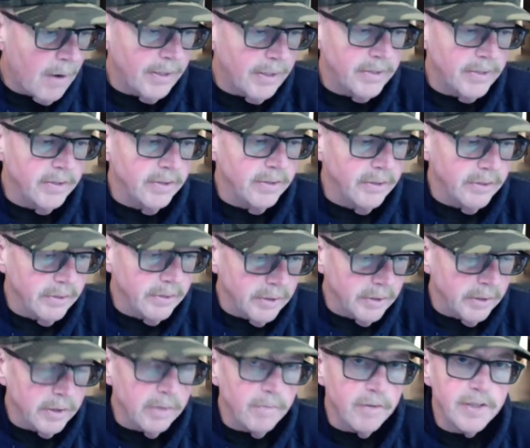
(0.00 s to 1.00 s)
as
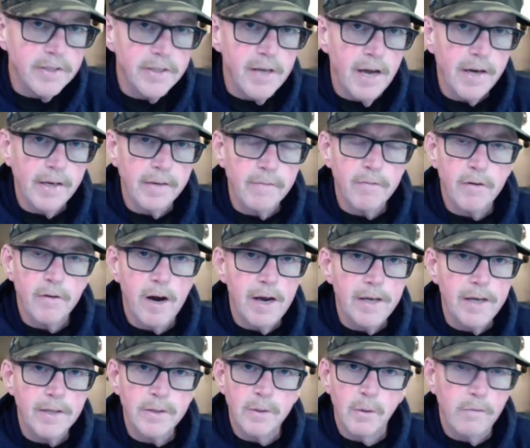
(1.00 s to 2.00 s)
good of a setting for high
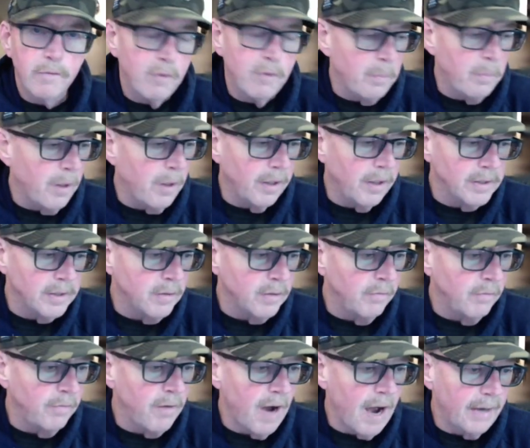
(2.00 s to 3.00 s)
school football as you'll
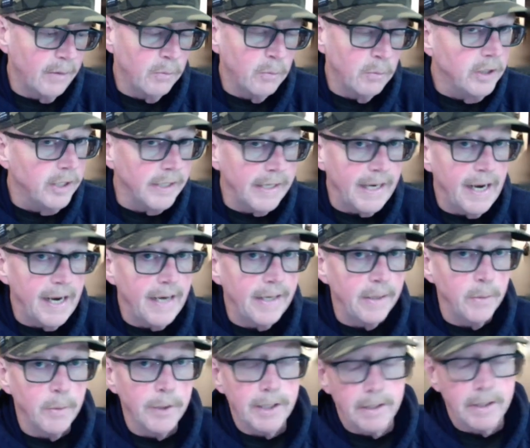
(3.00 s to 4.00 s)
find really
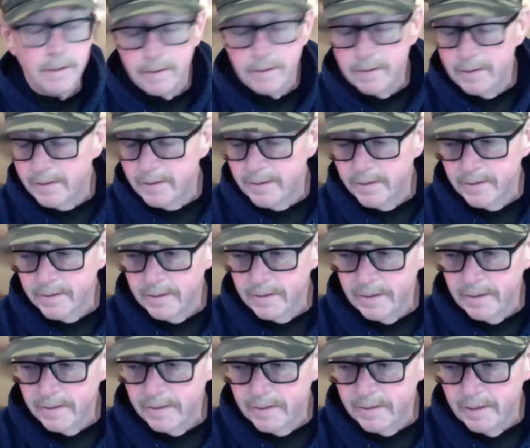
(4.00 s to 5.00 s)
anywhere. It's
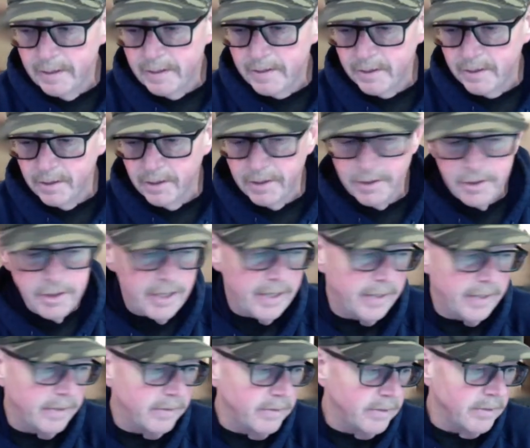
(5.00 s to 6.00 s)
it, it's
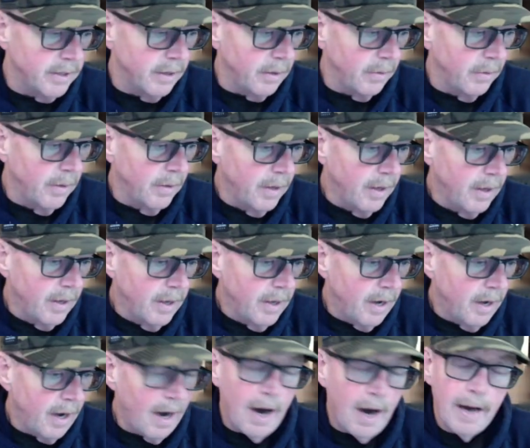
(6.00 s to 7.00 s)
legit. So
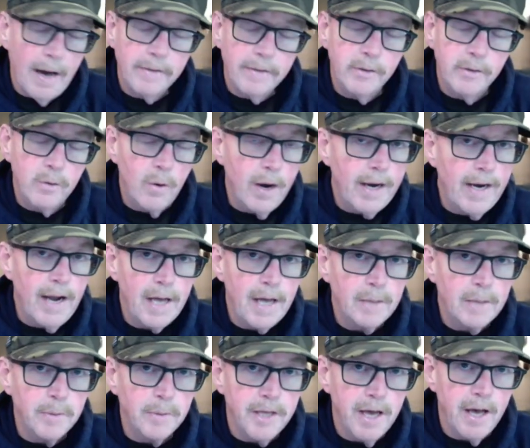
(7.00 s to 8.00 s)
uh, great
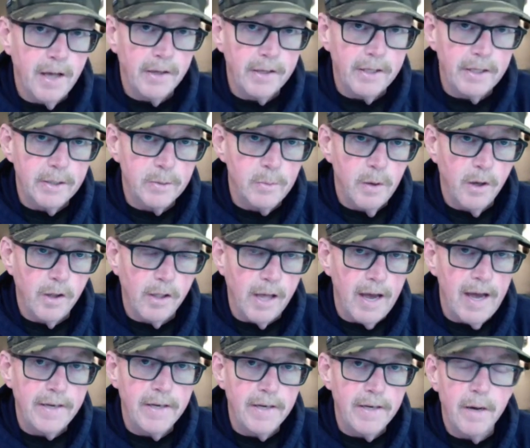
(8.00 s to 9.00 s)
hospitality as well.
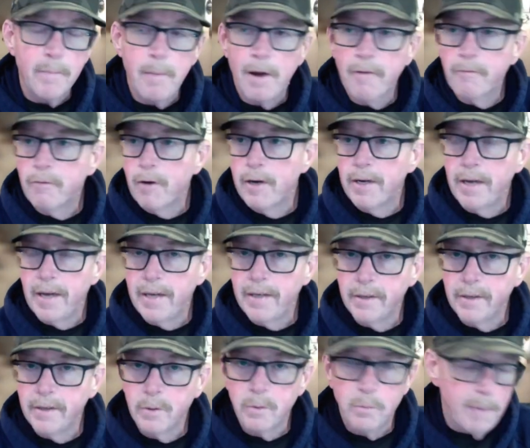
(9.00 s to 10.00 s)
Edna, my friend
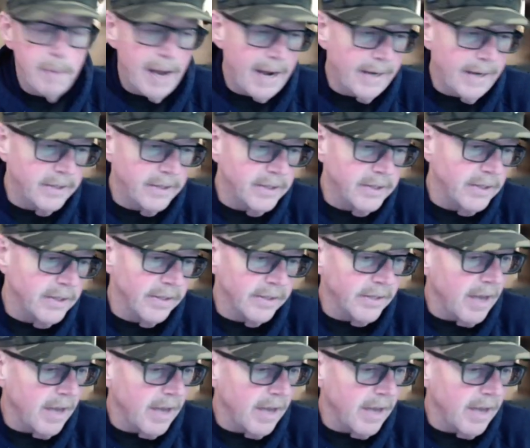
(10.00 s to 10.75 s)
Edna, who manages the